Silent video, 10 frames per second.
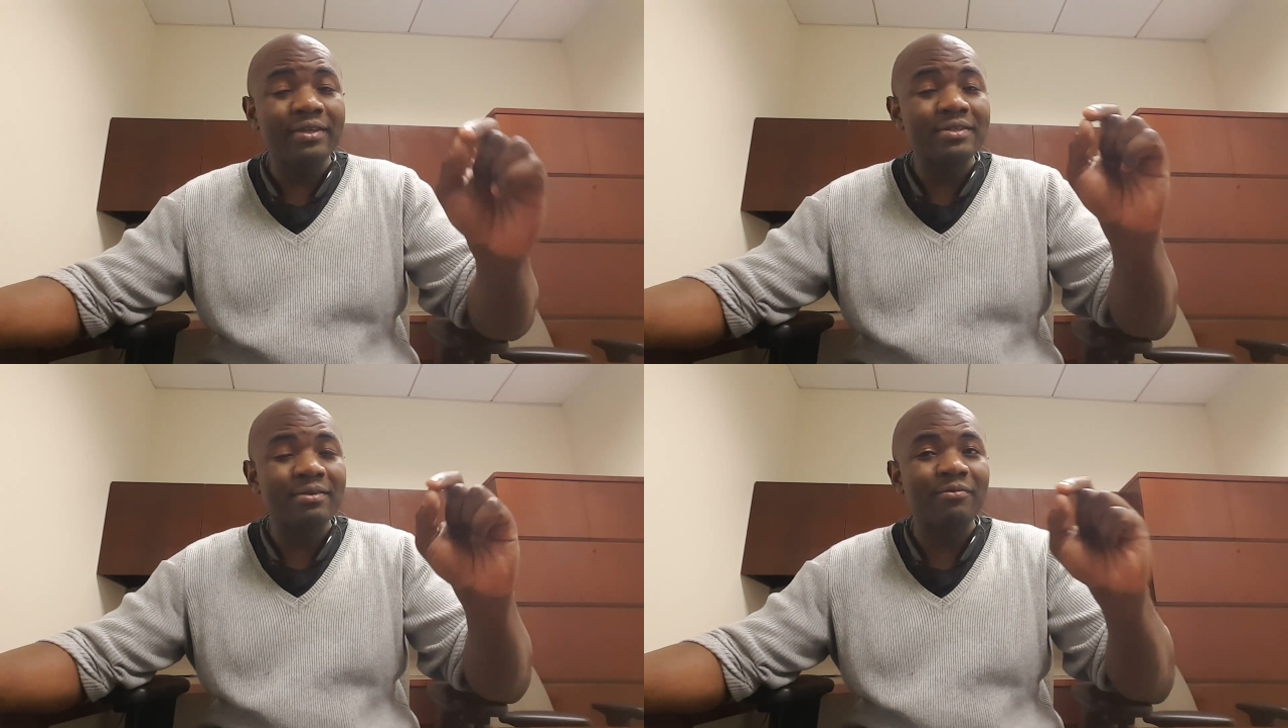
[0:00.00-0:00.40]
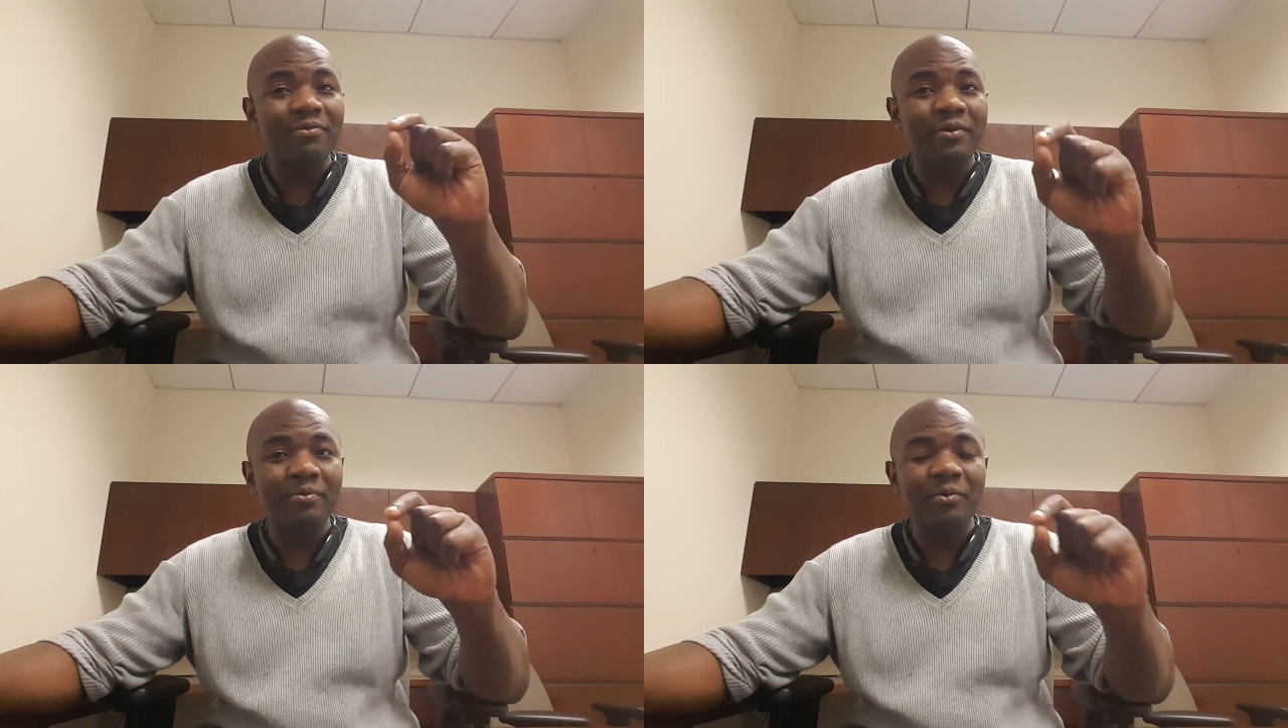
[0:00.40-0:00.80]
some
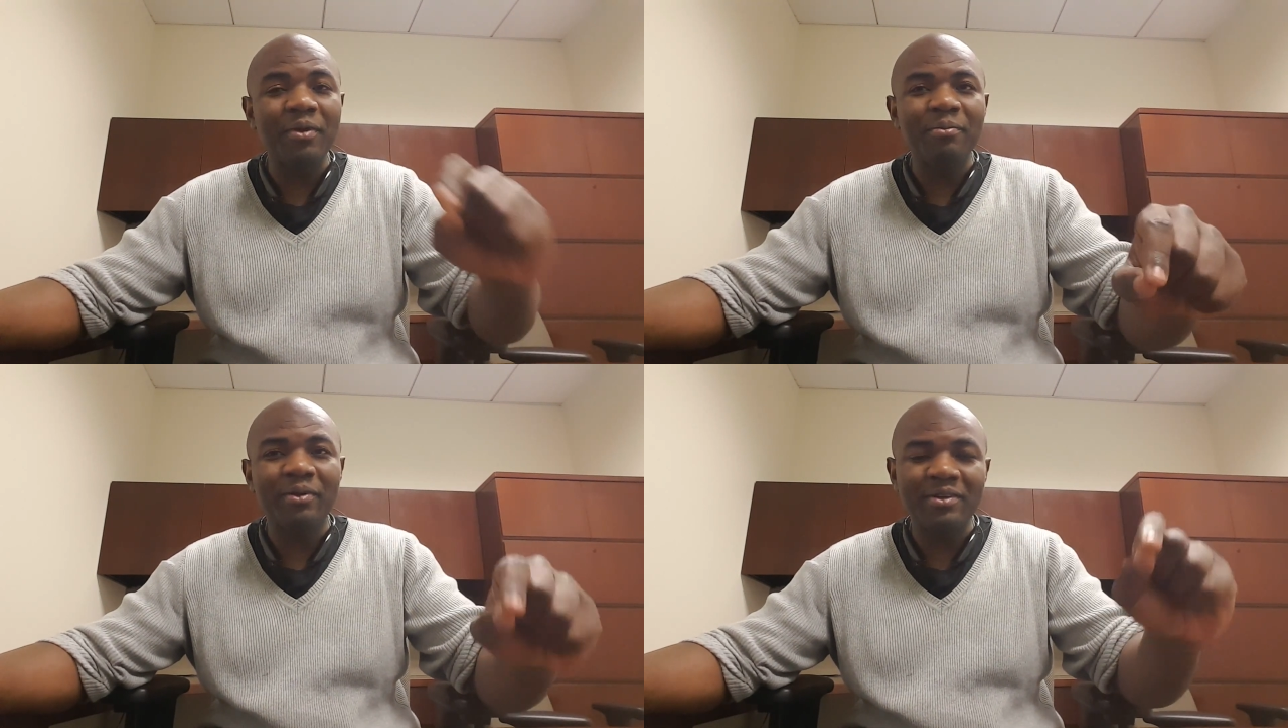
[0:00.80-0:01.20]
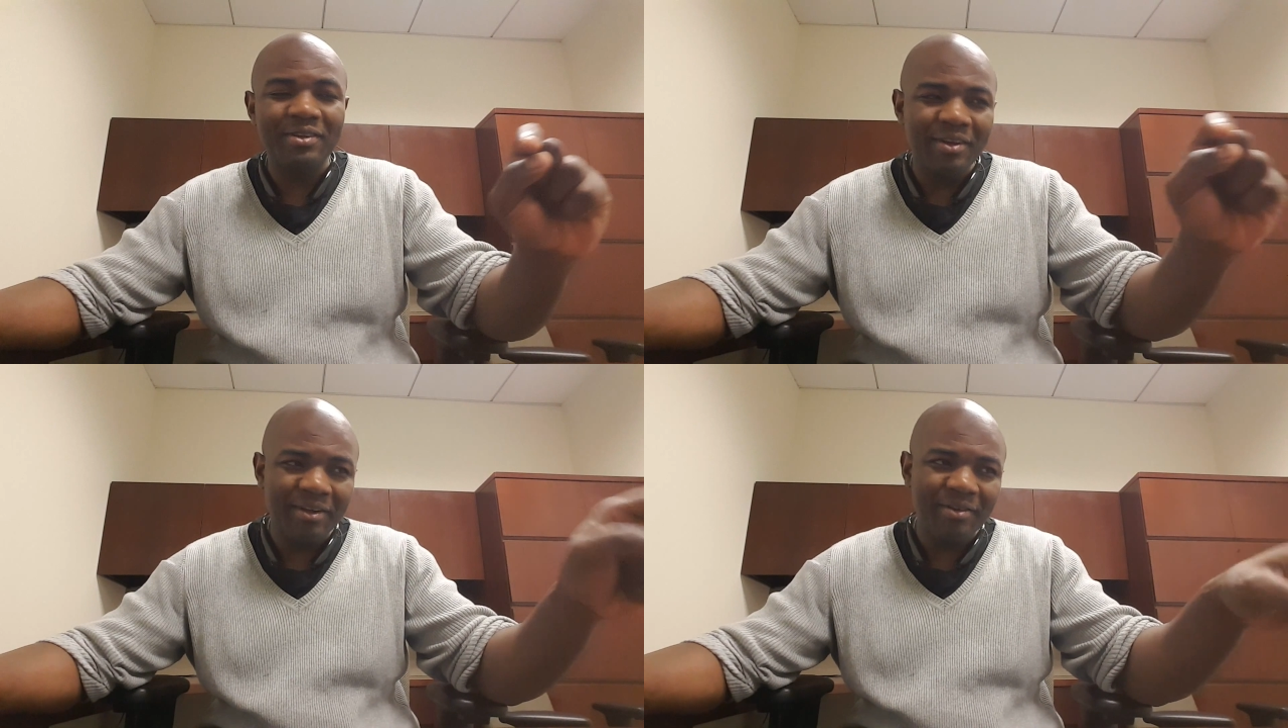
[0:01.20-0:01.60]
former members
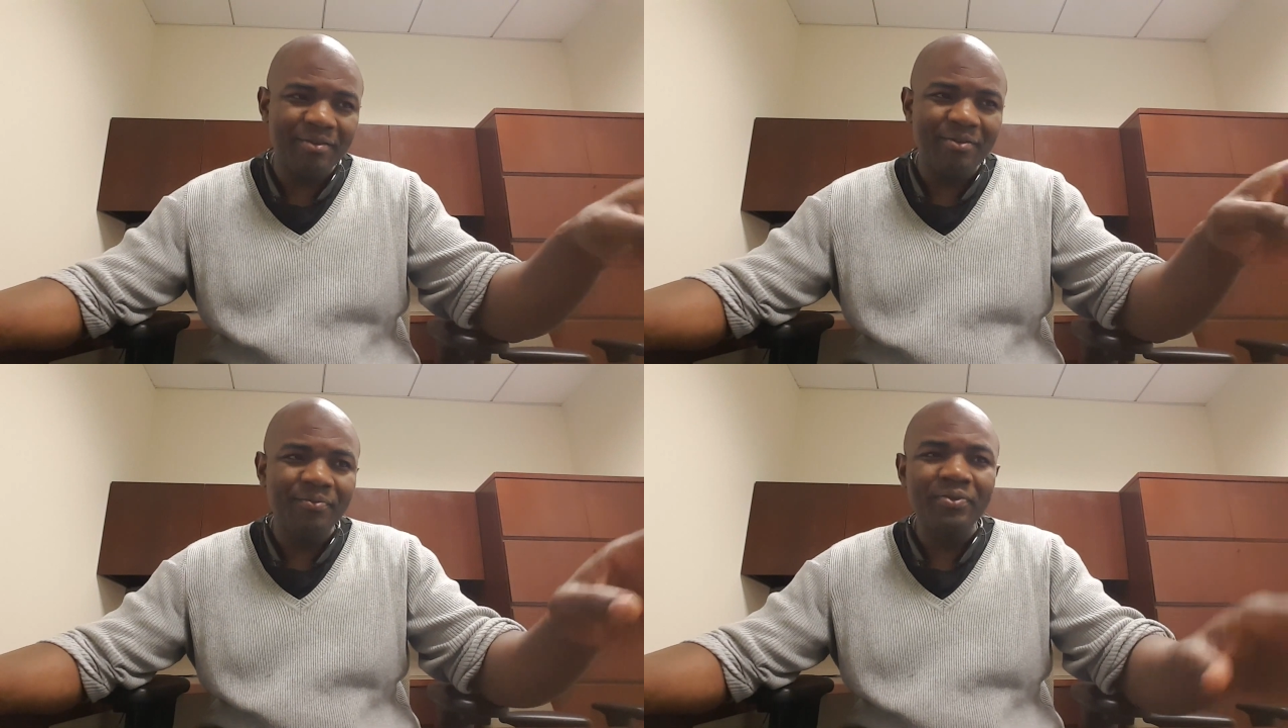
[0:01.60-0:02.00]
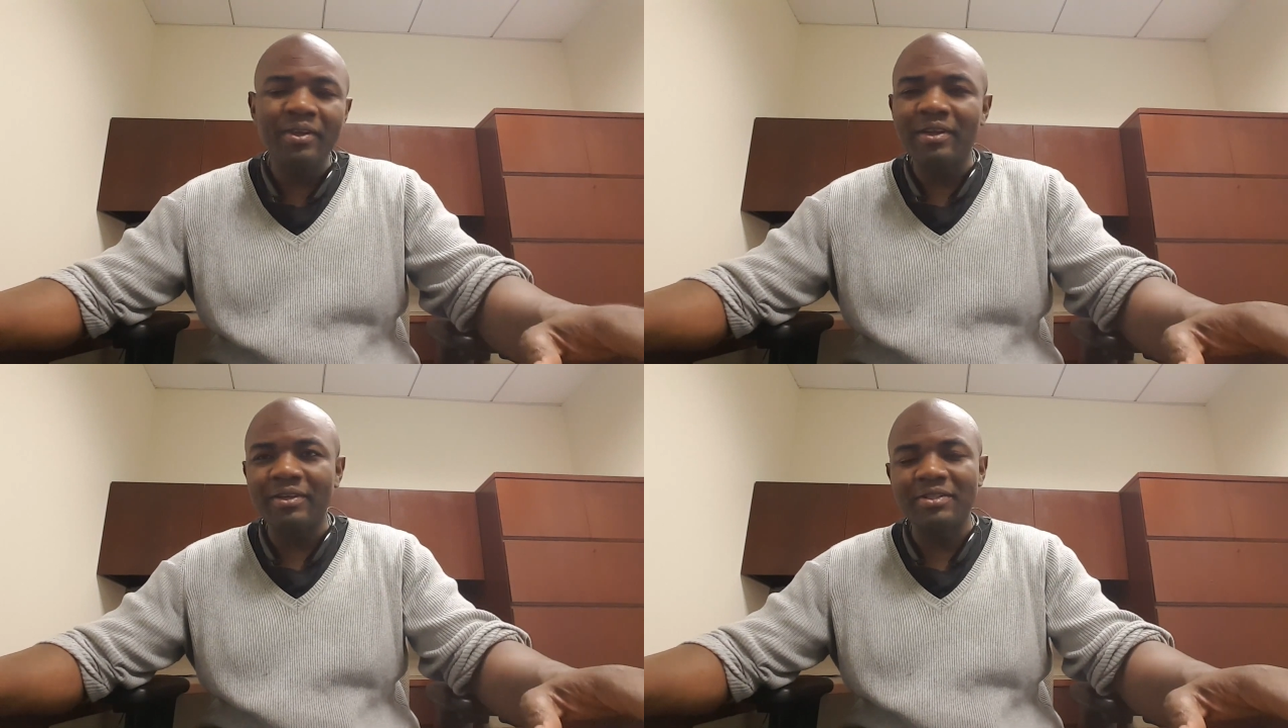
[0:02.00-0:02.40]
of
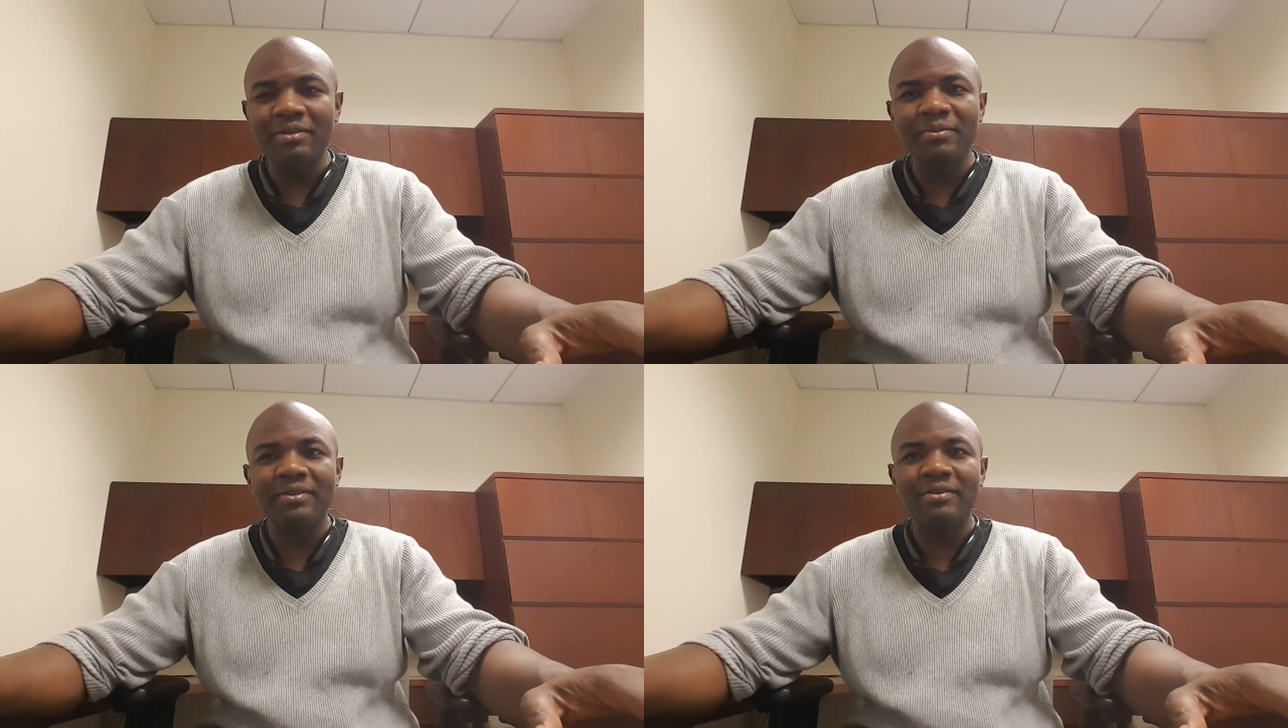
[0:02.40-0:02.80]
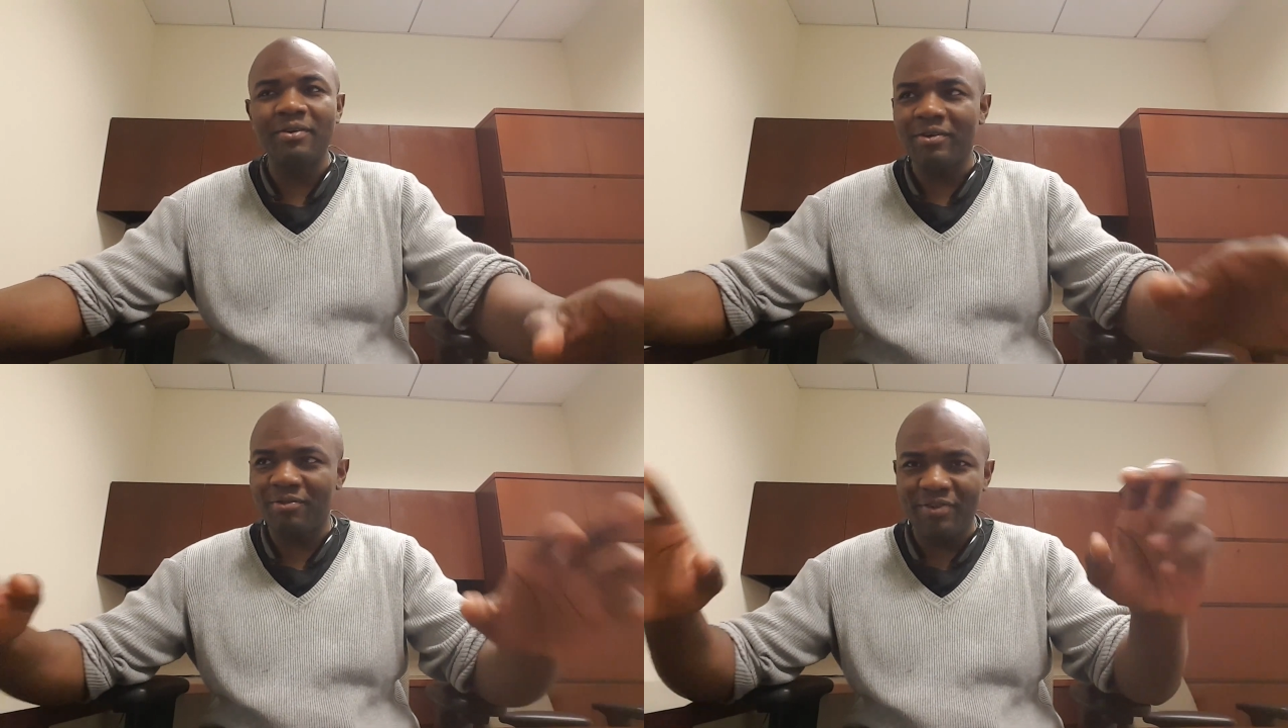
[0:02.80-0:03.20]
Kojima
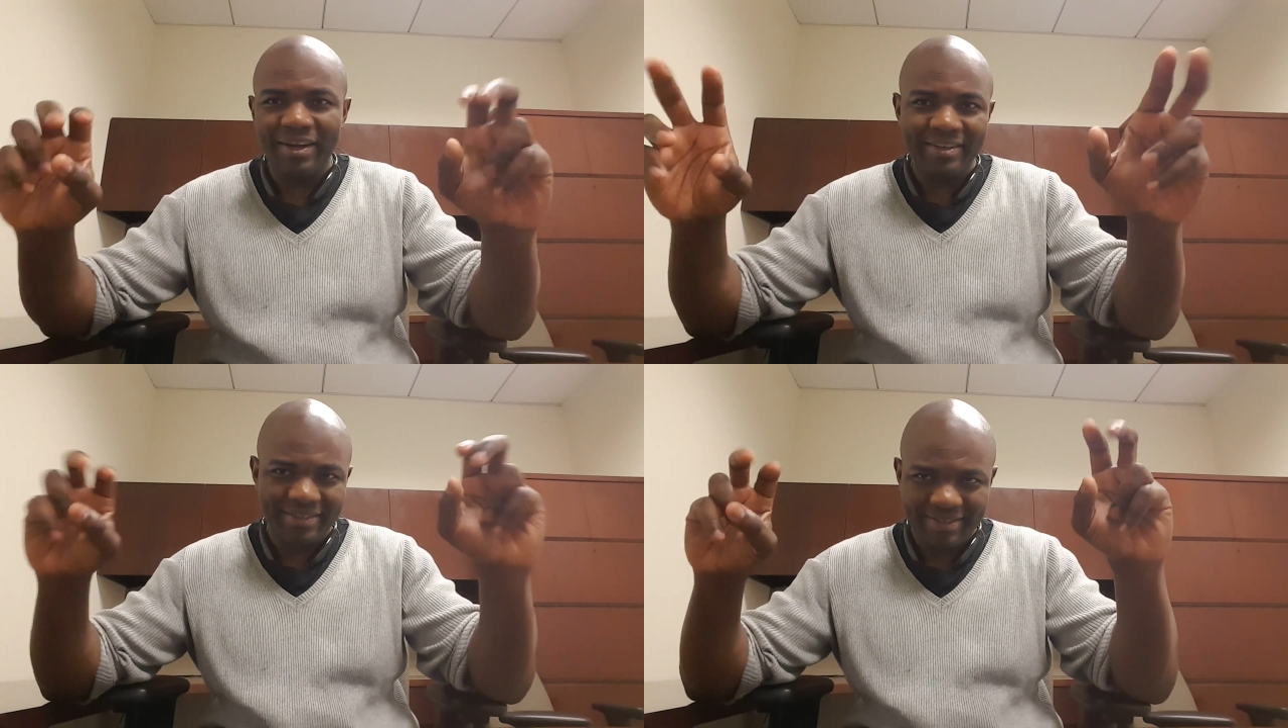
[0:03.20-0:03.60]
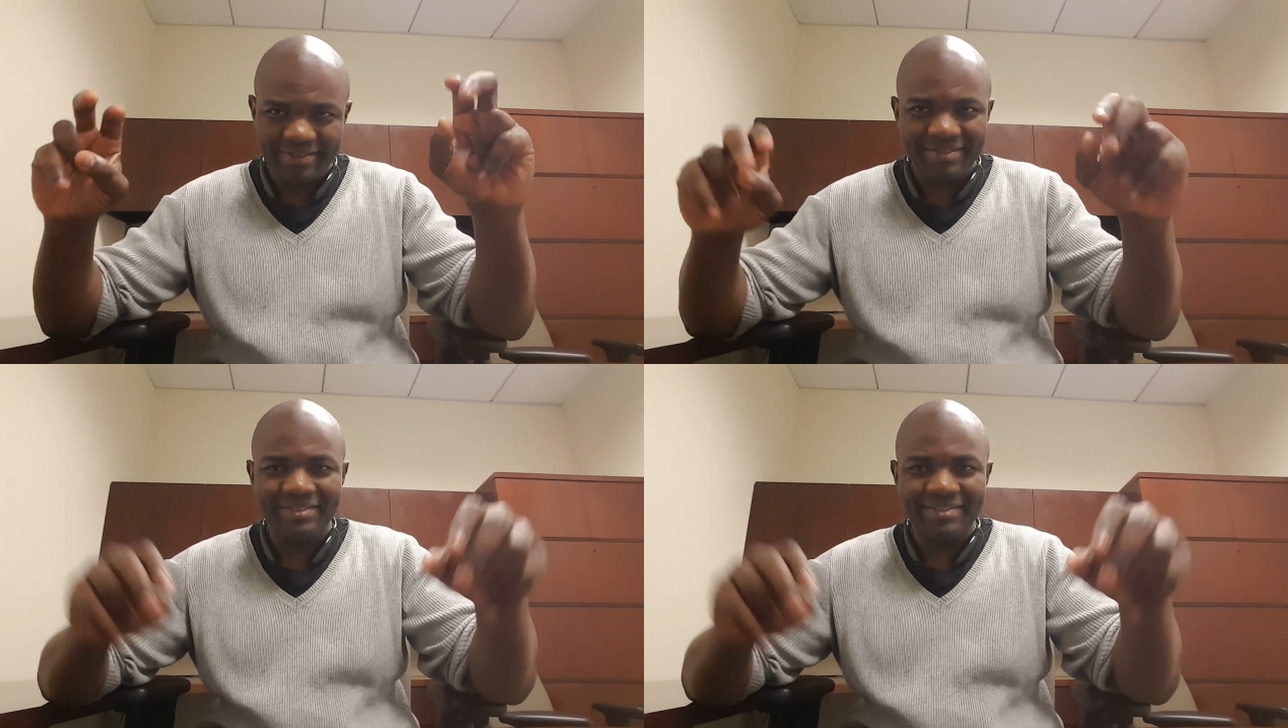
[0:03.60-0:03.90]
or Fox.